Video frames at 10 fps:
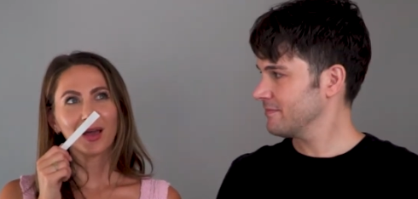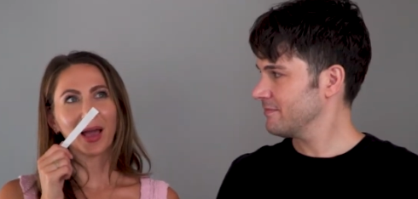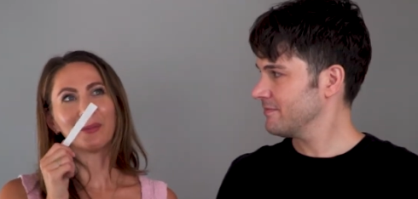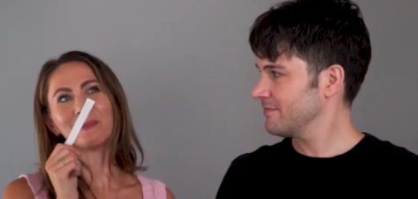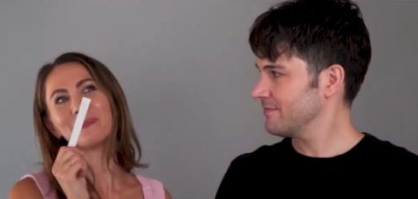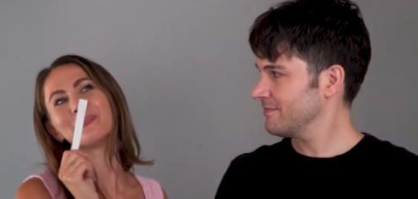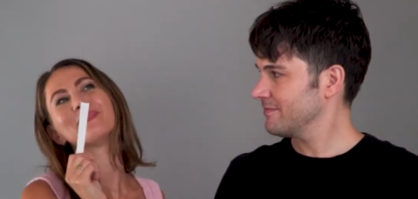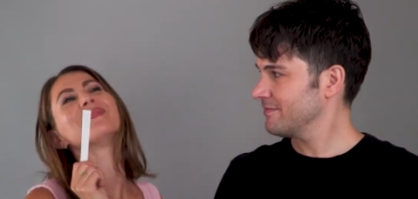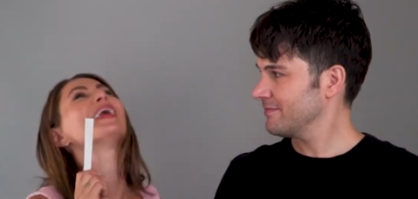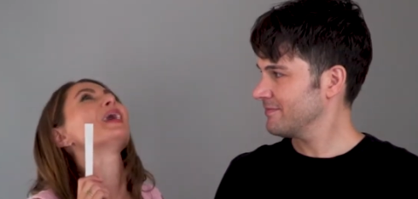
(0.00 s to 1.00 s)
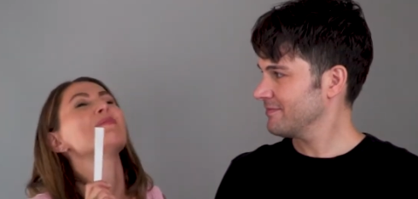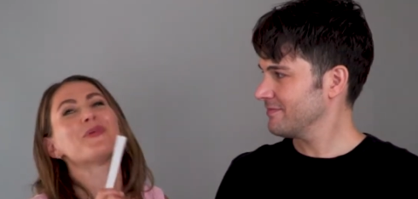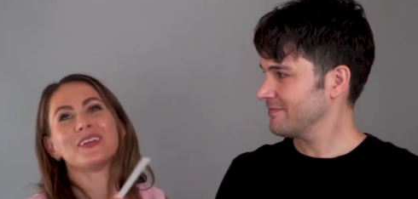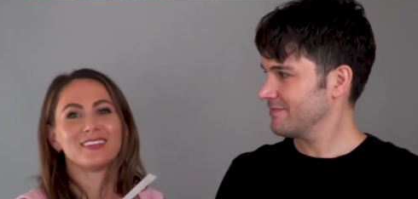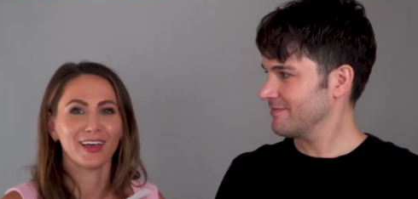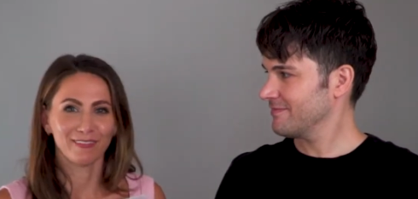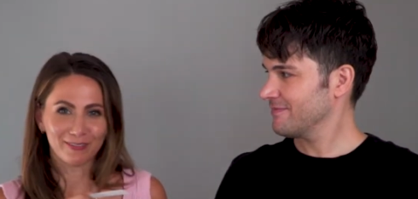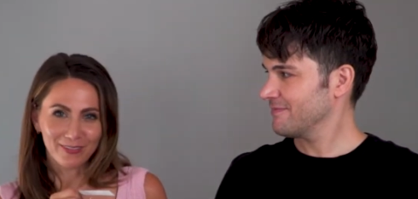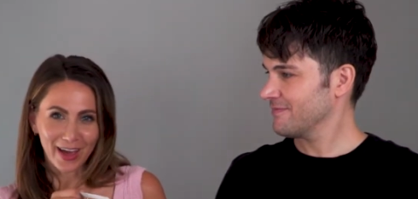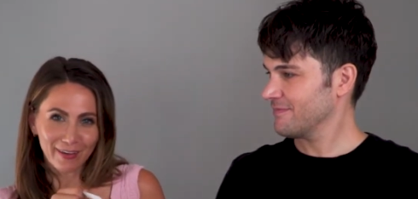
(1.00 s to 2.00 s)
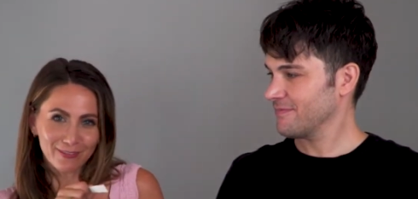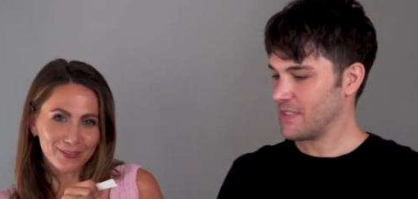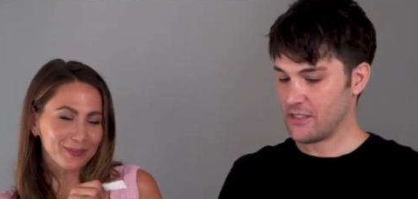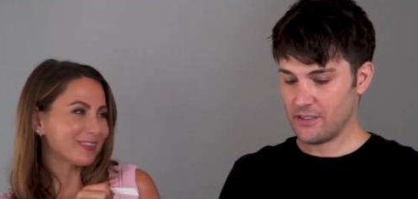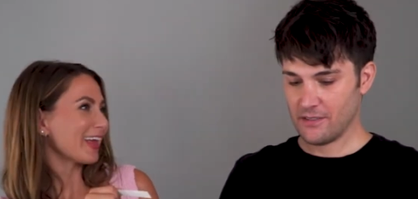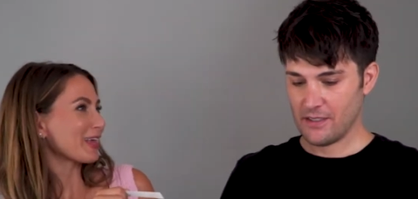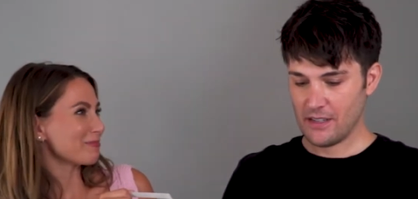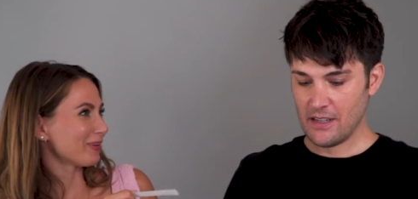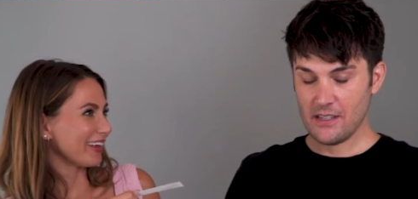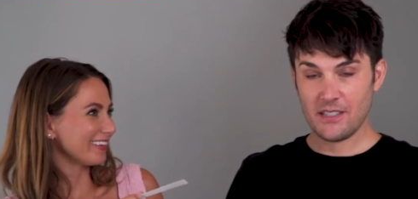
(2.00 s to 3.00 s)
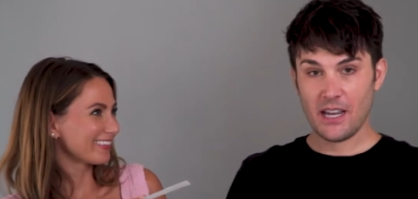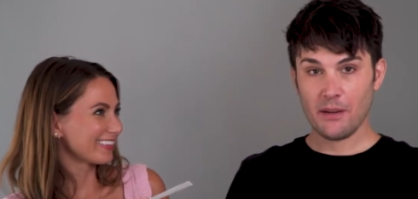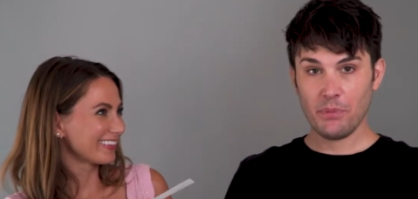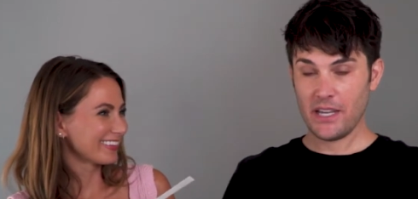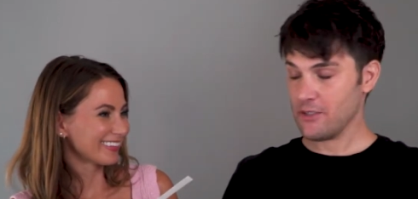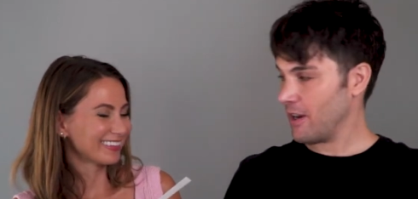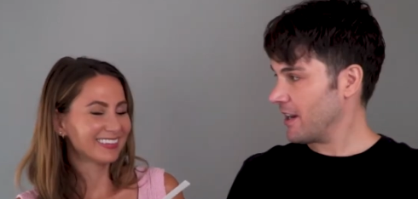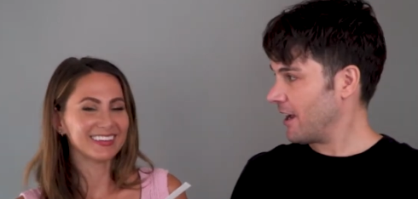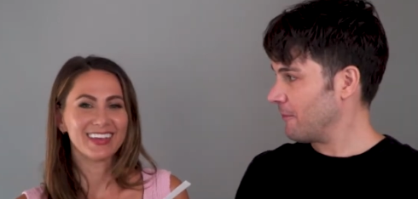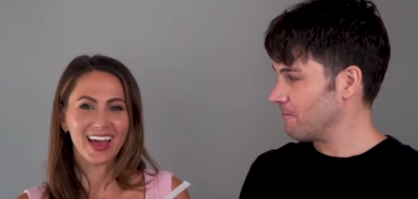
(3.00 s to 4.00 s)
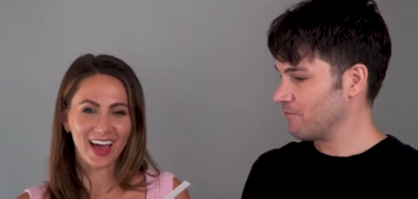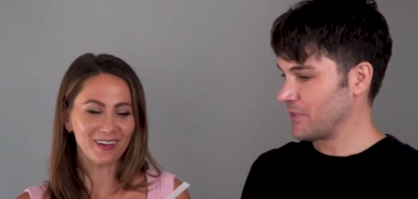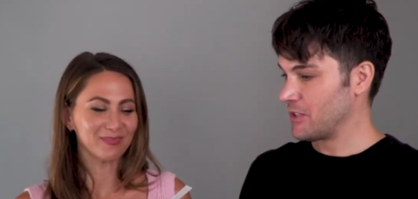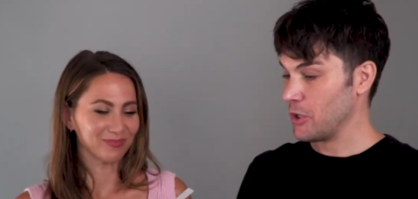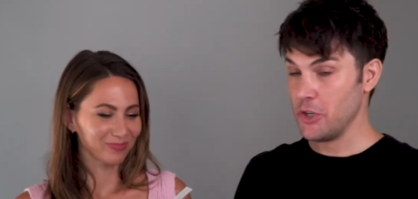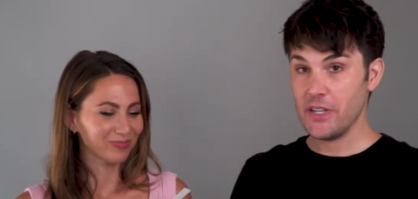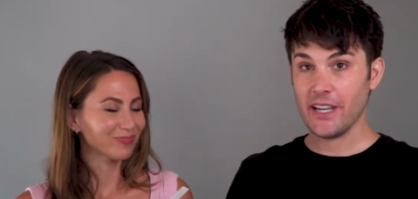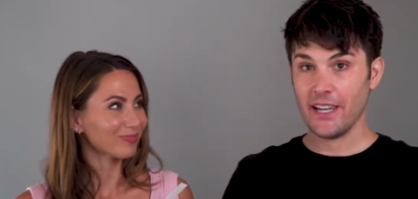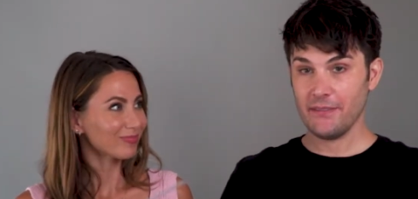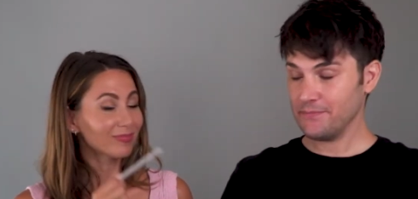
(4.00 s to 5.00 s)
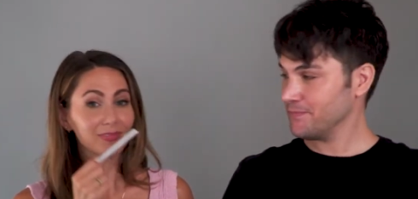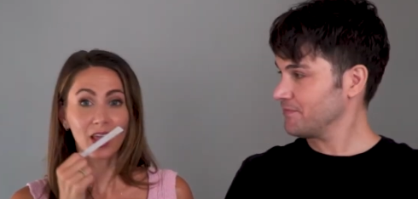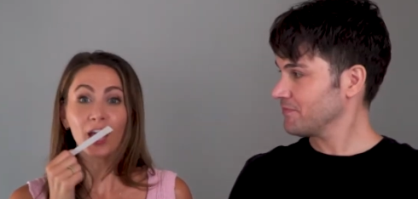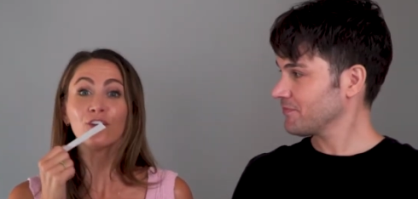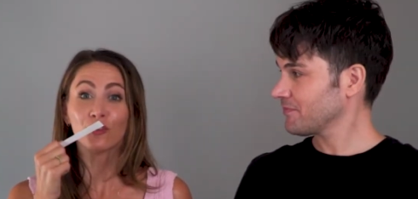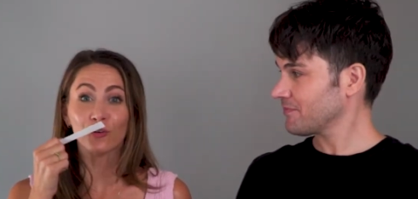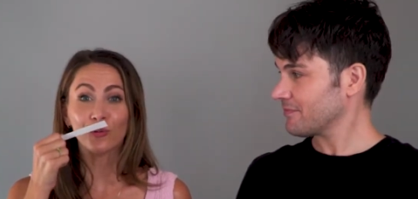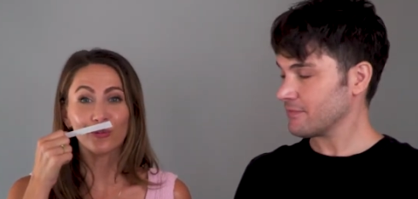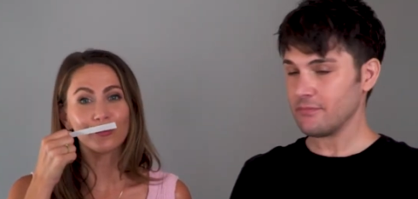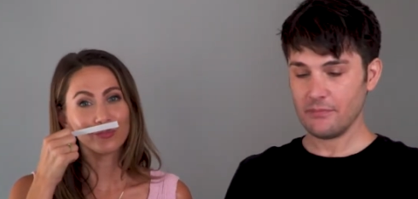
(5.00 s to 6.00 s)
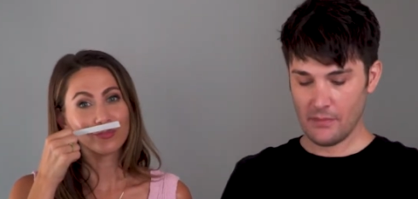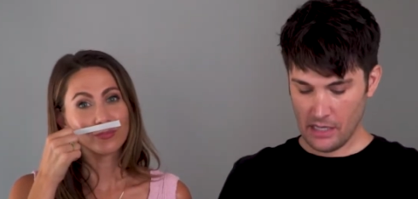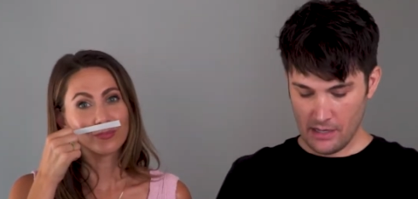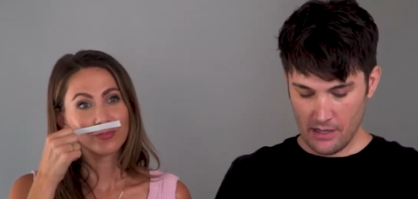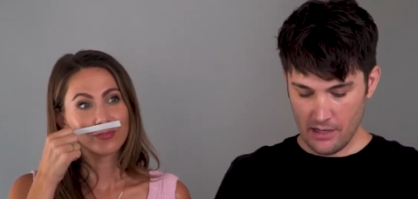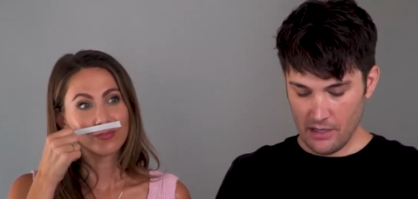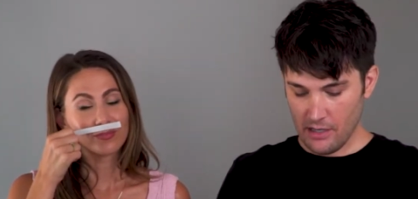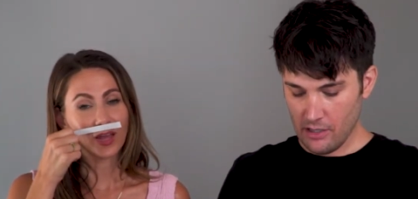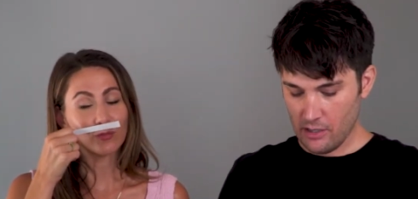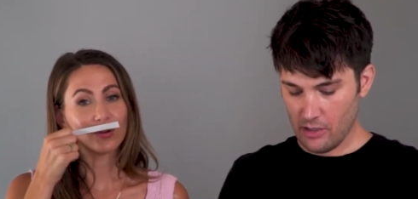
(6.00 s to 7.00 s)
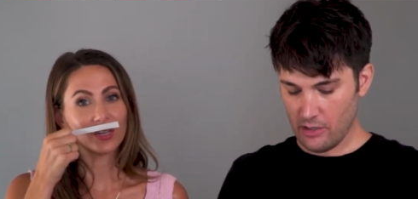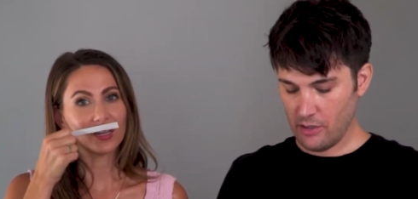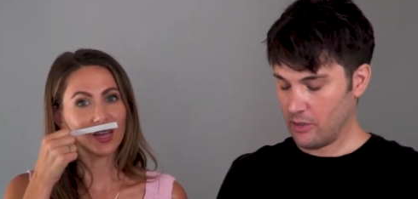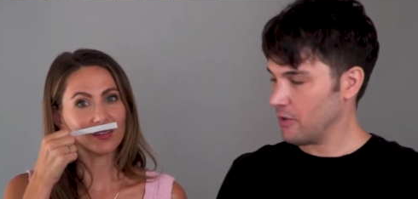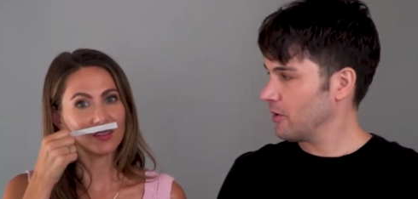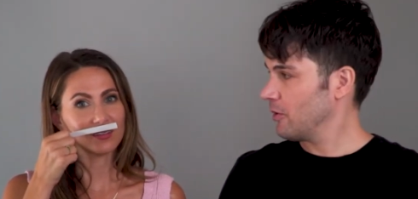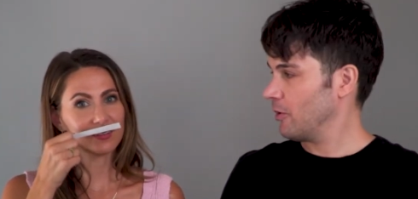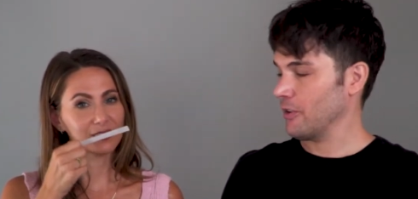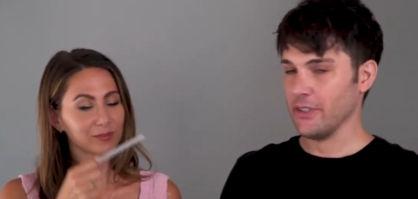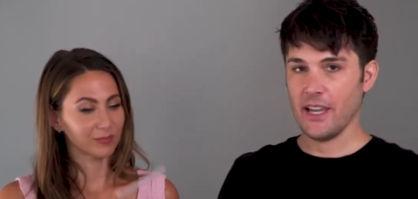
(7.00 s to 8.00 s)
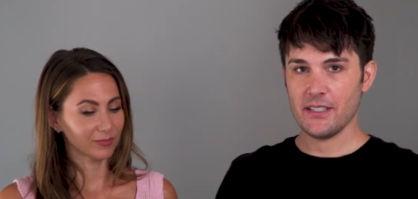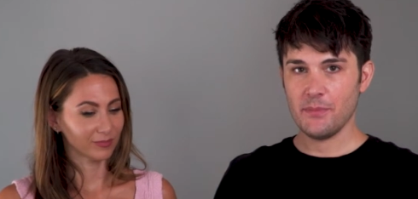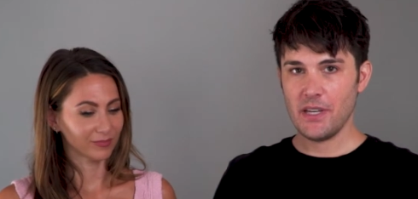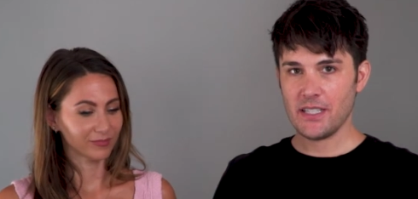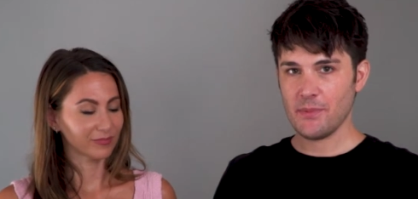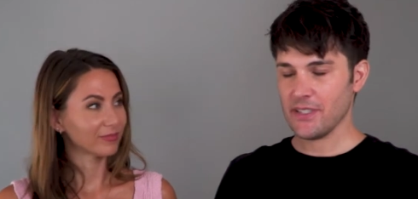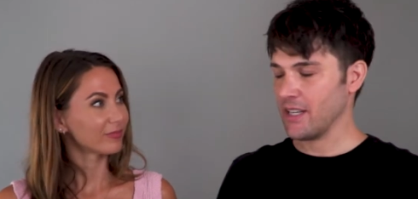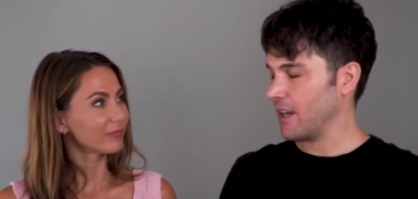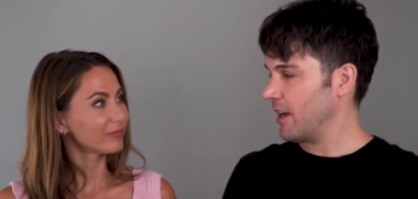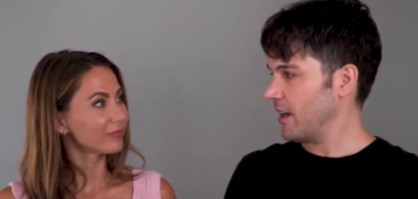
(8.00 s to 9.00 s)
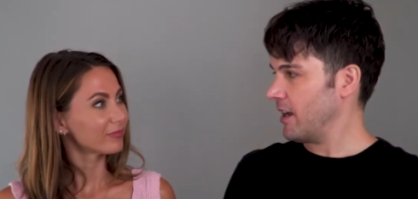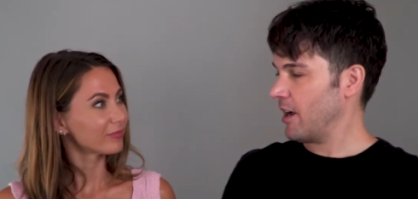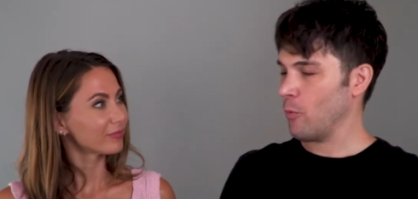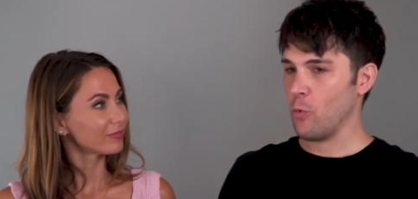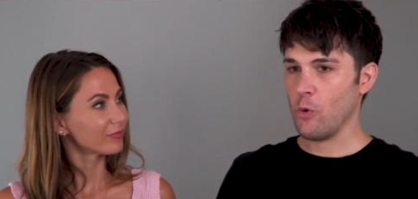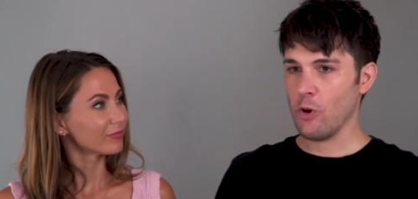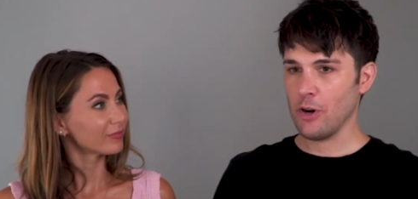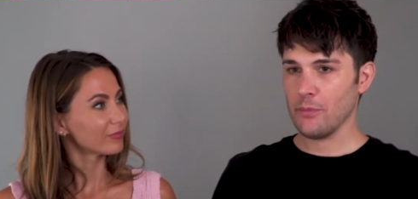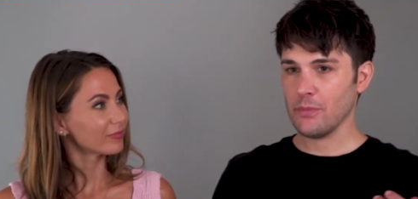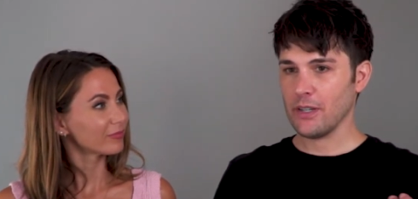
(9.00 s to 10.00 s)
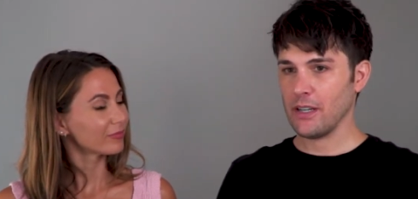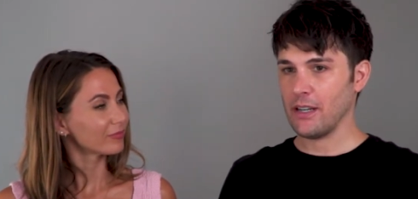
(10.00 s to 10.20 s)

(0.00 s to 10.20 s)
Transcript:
Speaker 1: I'm 8.75, so second place. Second place right now. Yeah.
Speaker 2: So you dig it.
Speaker 1: I do. I really like this.
Speaker 2: Cool. Yeah, to me it smells like a, a warm